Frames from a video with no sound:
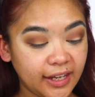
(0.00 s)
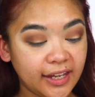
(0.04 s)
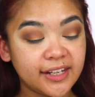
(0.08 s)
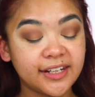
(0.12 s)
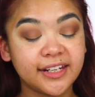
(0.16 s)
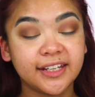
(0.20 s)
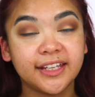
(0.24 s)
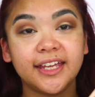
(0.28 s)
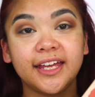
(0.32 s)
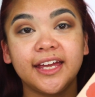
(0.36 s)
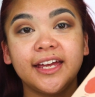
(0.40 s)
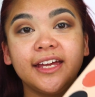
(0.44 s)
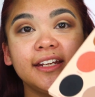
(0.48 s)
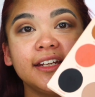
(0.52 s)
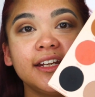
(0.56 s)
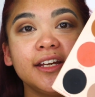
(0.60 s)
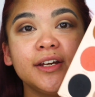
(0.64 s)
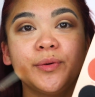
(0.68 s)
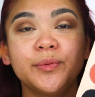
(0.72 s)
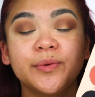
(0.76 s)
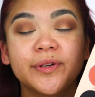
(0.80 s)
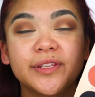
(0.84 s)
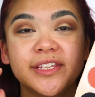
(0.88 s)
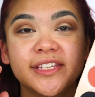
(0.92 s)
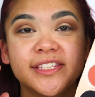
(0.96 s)
And
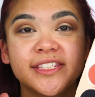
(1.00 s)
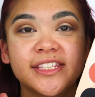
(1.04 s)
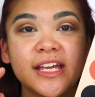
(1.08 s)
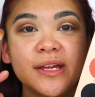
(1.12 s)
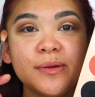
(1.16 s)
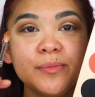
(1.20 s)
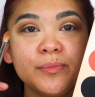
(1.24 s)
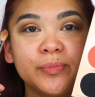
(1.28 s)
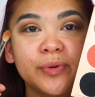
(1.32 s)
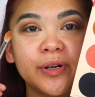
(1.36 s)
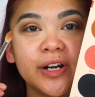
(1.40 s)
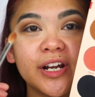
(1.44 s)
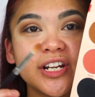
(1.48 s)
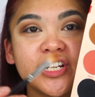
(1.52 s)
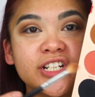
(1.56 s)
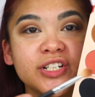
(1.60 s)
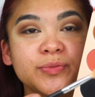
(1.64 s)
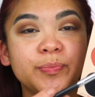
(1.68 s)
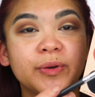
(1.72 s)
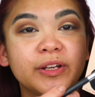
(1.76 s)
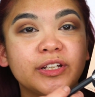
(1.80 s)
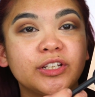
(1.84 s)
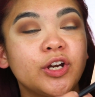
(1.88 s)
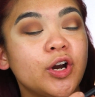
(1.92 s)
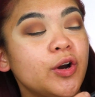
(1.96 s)
again, with the same brush,
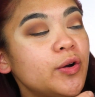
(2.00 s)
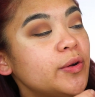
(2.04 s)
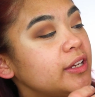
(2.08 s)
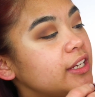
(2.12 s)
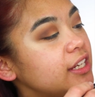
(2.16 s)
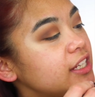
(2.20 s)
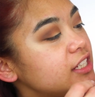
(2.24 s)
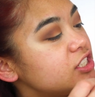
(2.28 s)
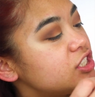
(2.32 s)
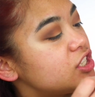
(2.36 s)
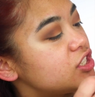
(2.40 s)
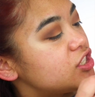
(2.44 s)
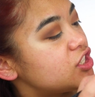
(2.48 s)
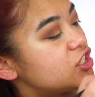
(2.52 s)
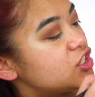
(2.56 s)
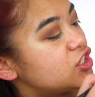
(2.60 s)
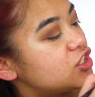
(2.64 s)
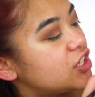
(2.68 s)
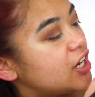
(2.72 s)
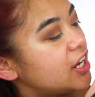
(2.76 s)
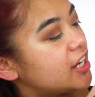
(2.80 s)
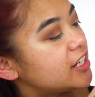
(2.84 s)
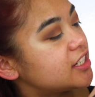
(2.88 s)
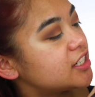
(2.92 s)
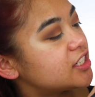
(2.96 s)
but going into the
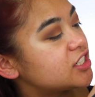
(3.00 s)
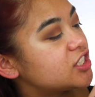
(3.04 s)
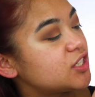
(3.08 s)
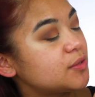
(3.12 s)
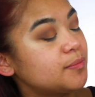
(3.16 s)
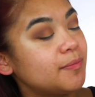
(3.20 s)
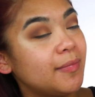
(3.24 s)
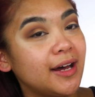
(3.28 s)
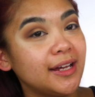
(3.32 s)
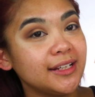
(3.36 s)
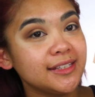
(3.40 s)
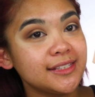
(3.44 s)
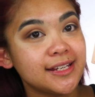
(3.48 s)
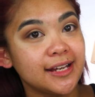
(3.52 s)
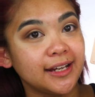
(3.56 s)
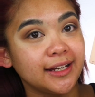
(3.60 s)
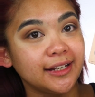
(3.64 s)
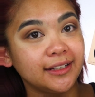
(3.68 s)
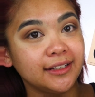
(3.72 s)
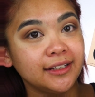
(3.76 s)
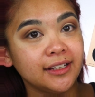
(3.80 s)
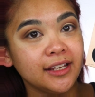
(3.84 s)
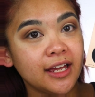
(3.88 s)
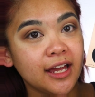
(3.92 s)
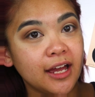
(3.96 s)
shade
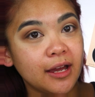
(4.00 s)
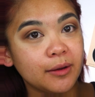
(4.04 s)
Jamata,